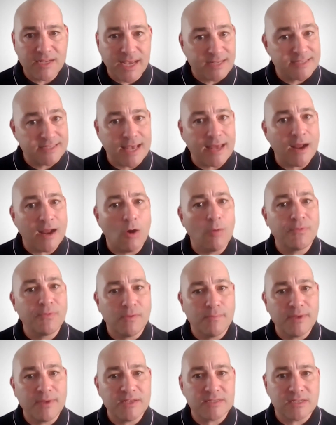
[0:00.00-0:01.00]
has that helped
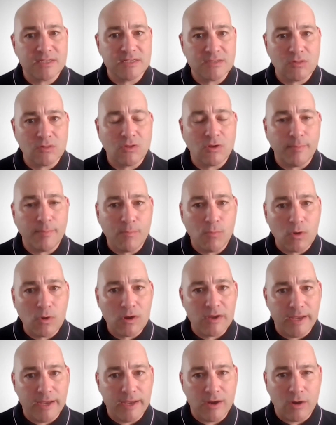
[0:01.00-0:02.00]
the business a little bit
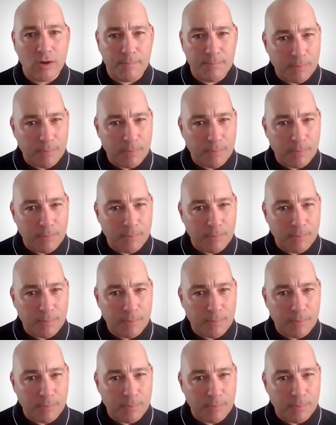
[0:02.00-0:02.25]
more? Are